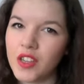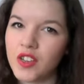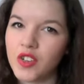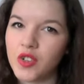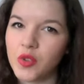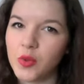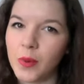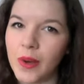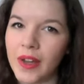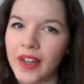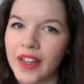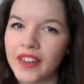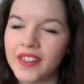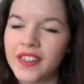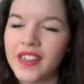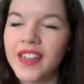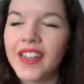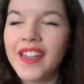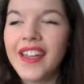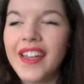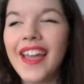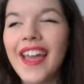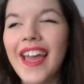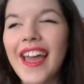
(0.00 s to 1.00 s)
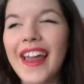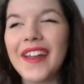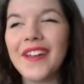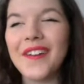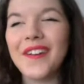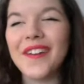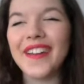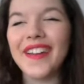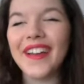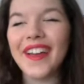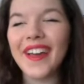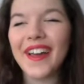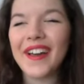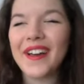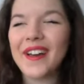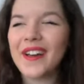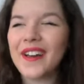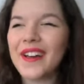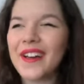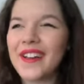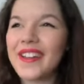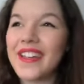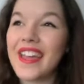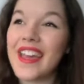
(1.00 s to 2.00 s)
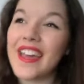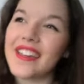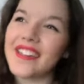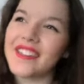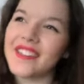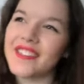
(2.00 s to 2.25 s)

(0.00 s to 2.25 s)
Twat. Anyway, yeah,